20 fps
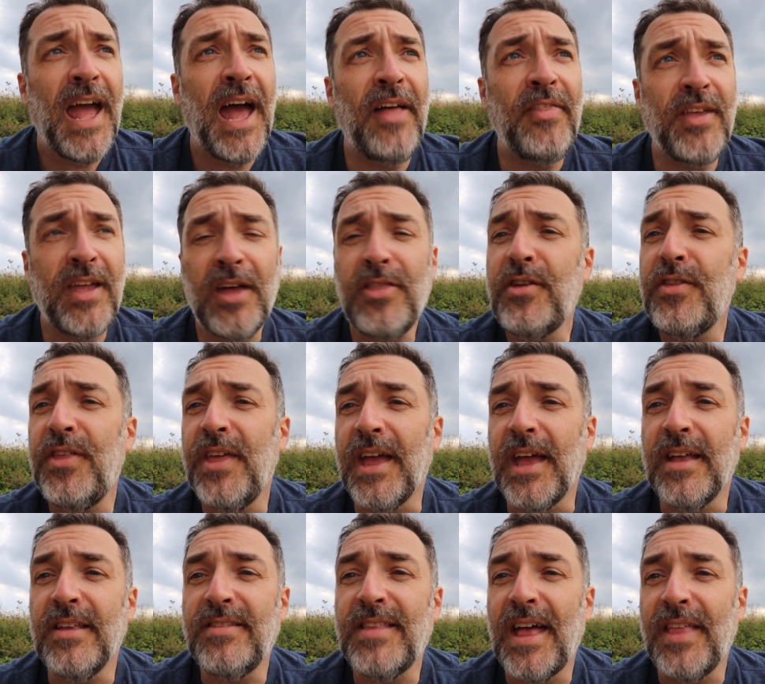And the other
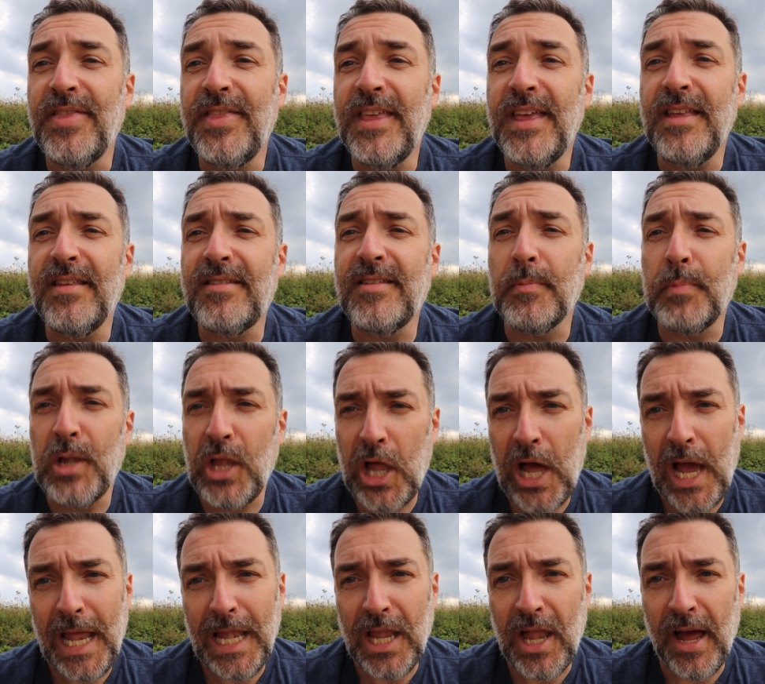thing is that the
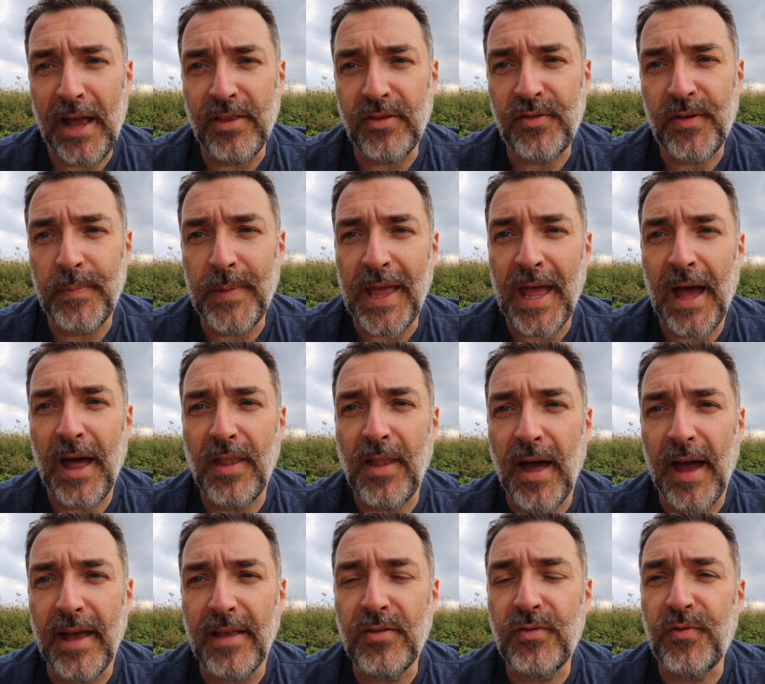supply lines from the
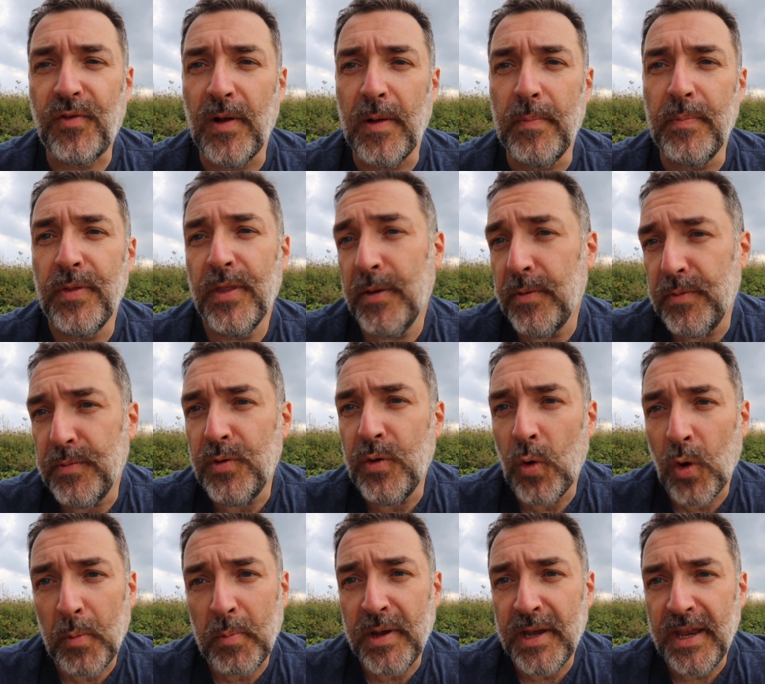Allies, from the
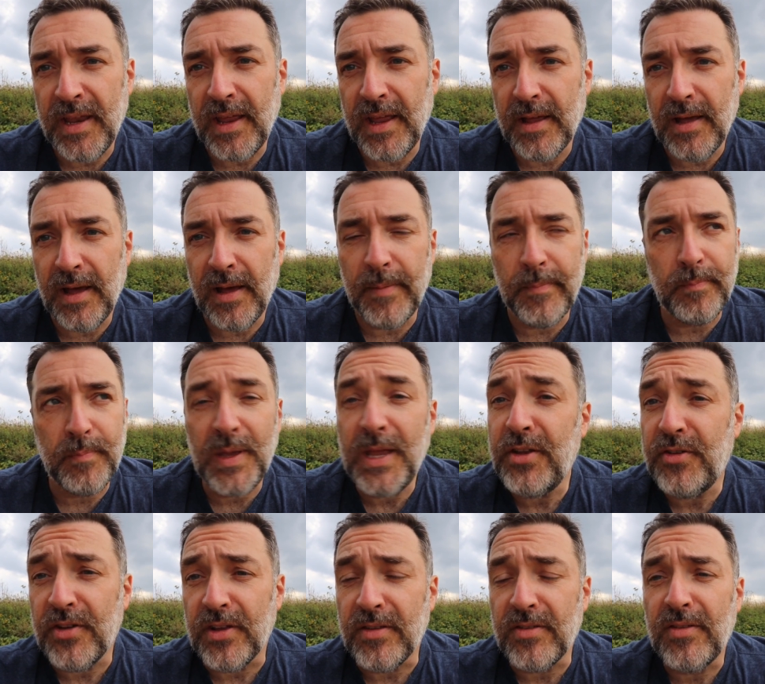Normandy
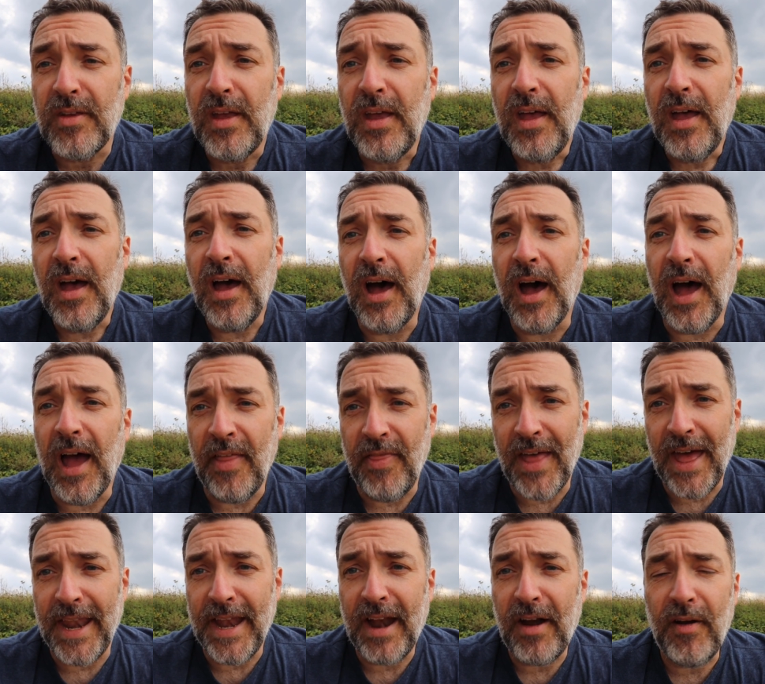beaches
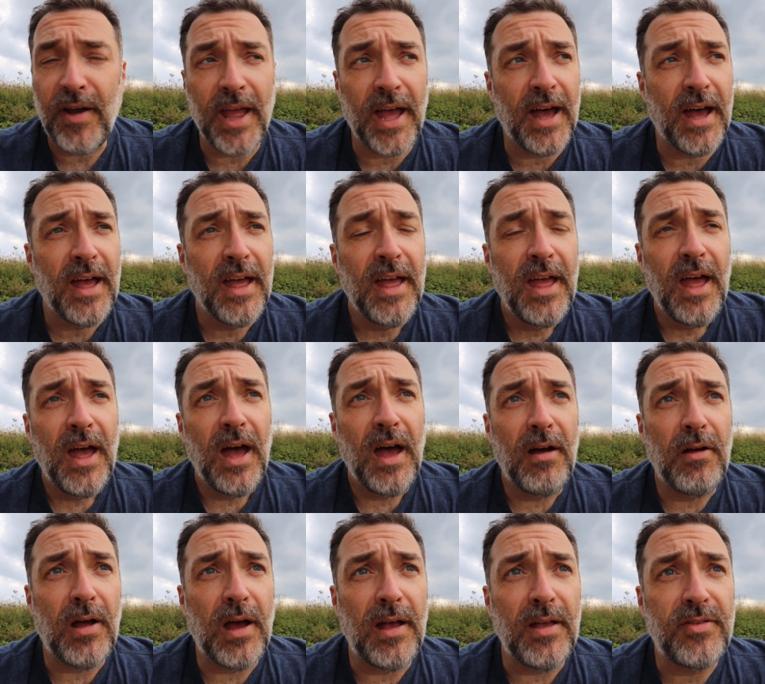and that area,
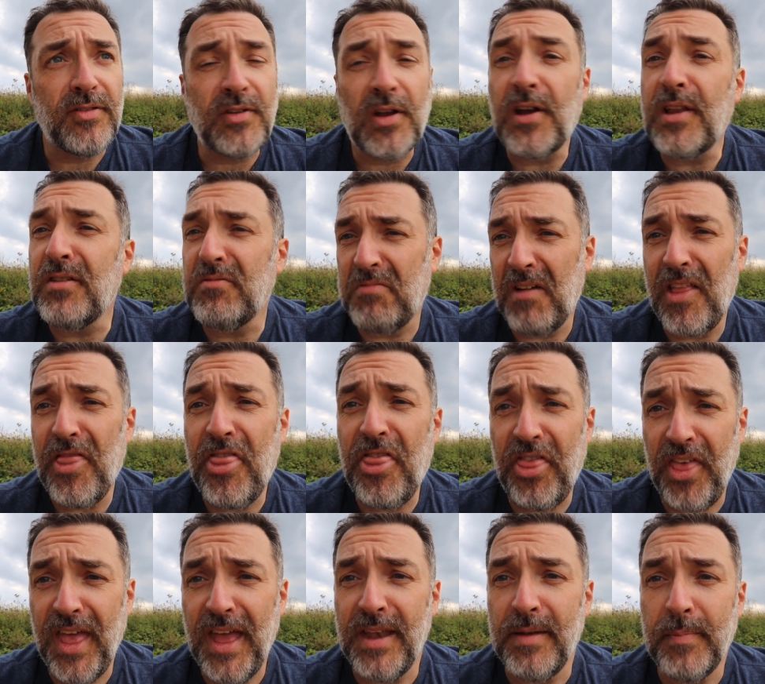started to run
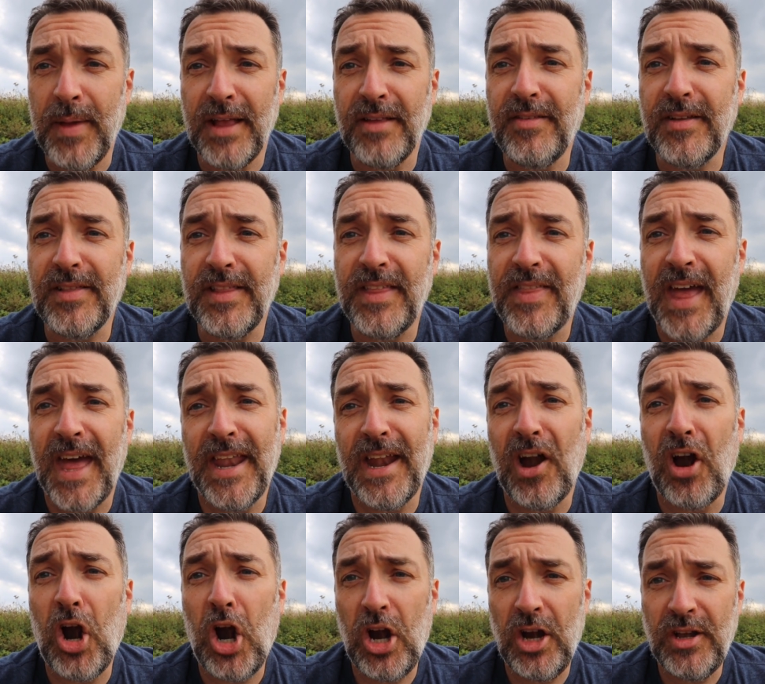thin. Basically, they had
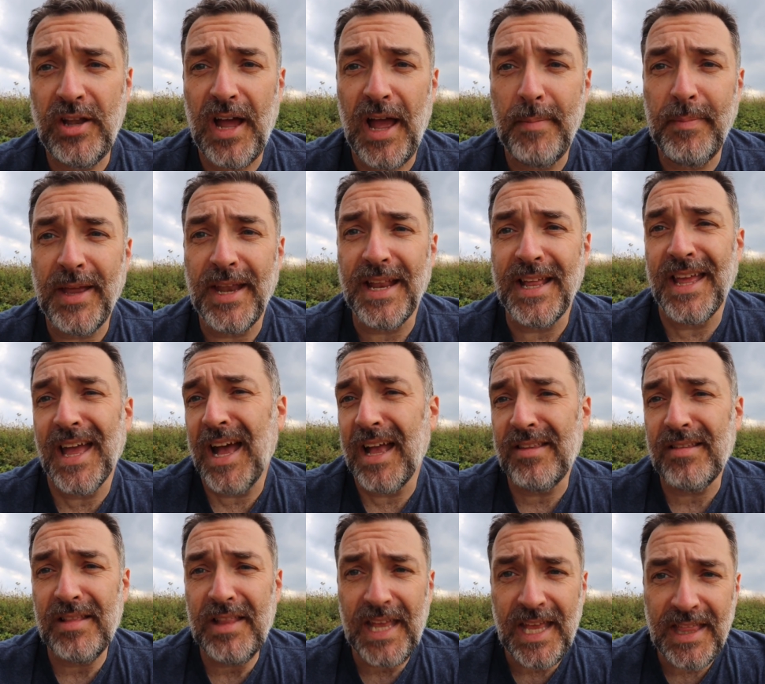a hard time getting
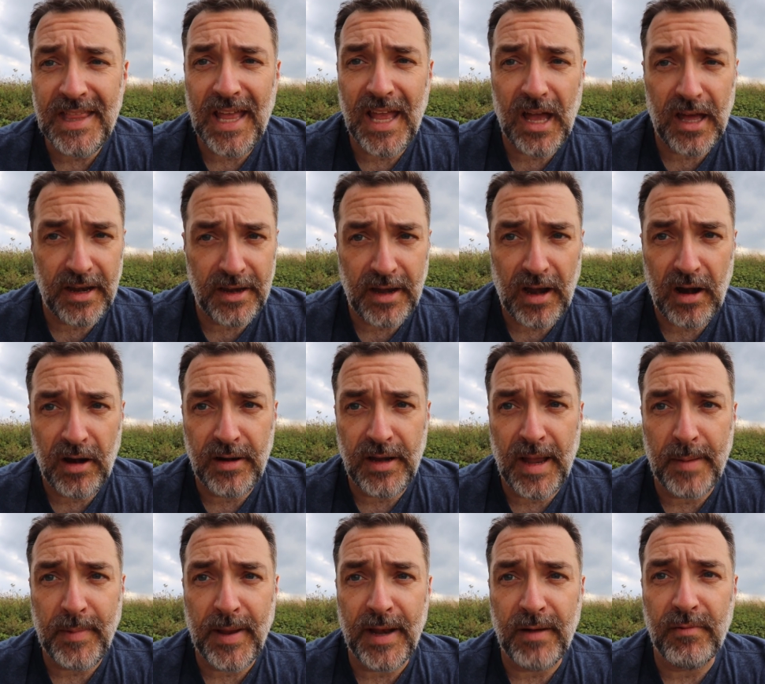gasoline, they had a hard
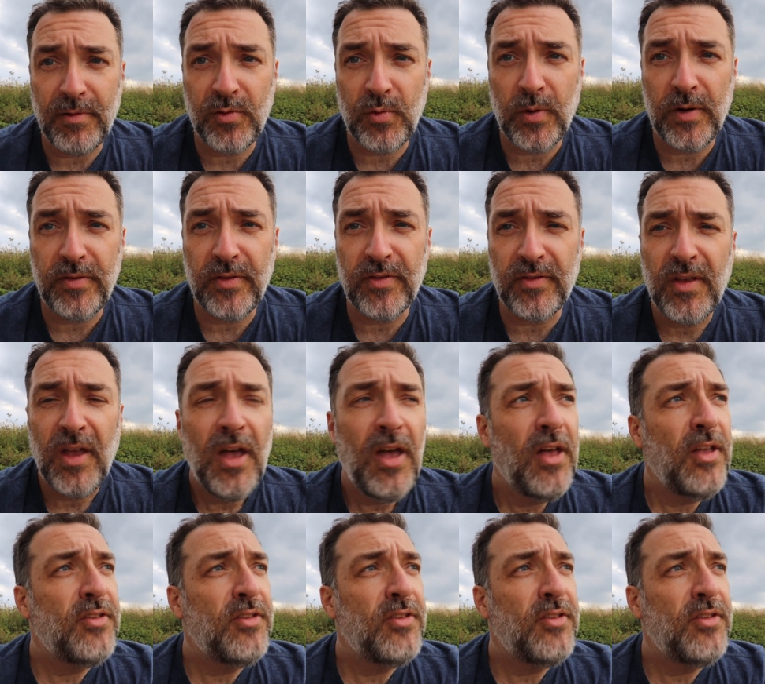time getting resources.